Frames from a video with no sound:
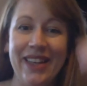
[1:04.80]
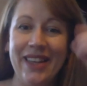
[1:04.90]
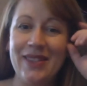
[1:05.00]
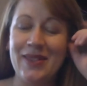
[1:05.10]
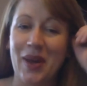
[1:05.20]

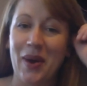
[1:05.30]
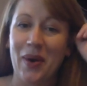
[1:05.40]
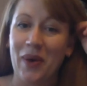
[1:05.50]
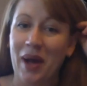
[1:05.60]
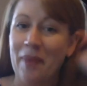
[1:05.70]

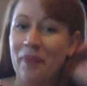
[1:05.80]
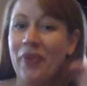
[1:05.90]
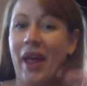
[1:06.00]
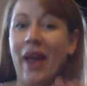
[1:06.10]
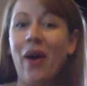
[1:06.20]
So
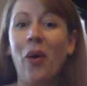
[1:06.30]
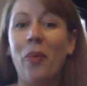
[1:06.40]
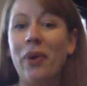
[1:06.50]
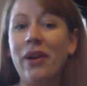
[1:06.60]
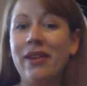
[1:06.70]
I
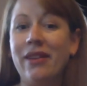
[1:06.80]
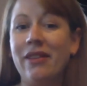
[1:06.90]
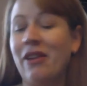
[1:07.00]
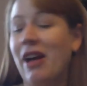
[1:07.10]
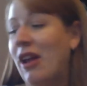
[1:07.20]
hope
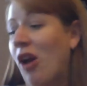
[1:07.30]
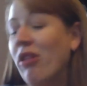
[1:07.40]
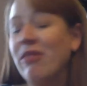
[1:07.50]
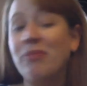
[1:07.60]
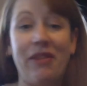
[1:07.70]
in all
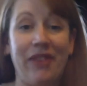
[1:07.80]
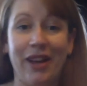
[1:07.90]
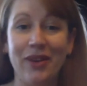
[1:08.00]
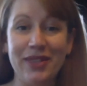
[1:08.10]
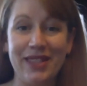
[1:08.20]
of my
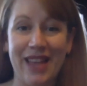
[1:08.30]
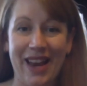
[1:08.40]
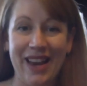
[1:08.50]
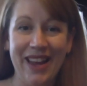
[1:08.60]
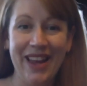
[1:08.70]
videos
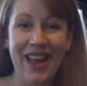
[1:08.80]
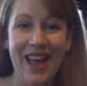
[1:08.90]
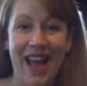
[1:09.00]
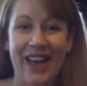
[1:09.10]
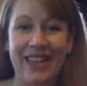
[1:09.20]
that
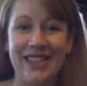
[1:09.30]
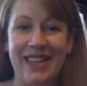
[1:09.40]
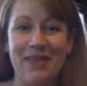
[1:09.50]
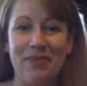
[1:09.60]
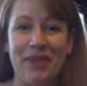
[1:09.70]
I can say
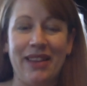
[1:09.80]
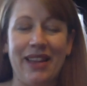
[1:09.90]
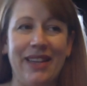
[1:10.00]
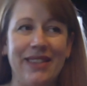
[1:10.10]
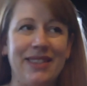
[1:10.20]
something
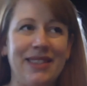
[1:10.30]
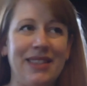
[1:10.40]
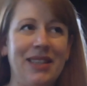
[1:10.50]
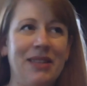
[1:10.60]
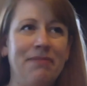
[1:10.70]
that is
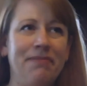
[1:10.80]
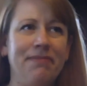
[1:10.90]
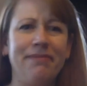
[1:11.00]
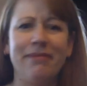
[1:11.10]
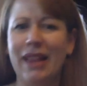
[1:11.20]

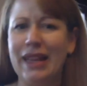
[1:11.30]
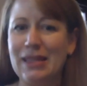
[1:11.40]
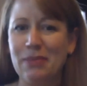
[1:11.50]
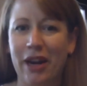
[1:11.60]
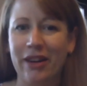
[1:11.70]
at least
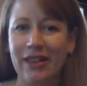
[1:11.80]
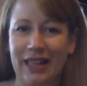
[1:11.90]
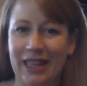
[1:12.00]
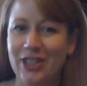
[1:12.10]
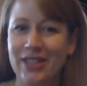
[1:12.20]

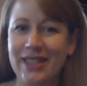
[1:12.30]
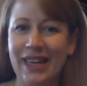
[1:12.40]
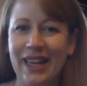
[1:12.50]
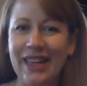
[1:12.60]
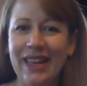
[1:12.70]
moderately
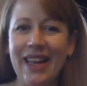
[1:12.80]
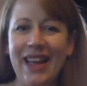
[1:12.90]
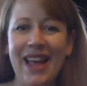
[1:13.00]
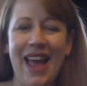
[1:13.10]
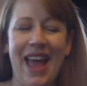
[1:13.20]
interesting
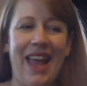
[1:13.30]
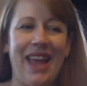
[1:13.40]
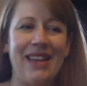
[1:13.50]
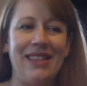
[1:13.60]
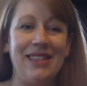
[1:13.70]

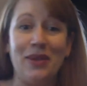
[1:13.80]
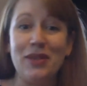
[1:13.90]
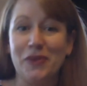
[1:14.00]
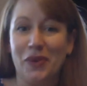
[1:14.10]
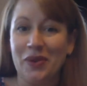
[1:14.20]
and
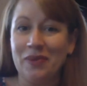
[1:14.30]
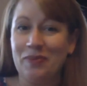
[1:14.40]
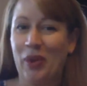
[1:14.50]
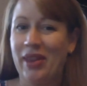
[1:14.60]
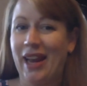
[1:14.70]
useful
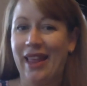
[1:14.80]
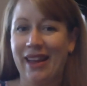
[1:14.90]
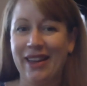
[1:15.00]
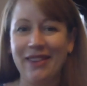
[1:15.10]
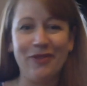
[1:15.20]
more than
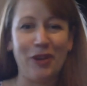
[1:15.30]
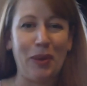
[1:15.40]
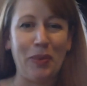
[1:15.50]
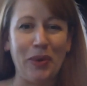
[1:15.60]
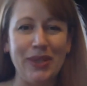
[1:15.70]
anything for people.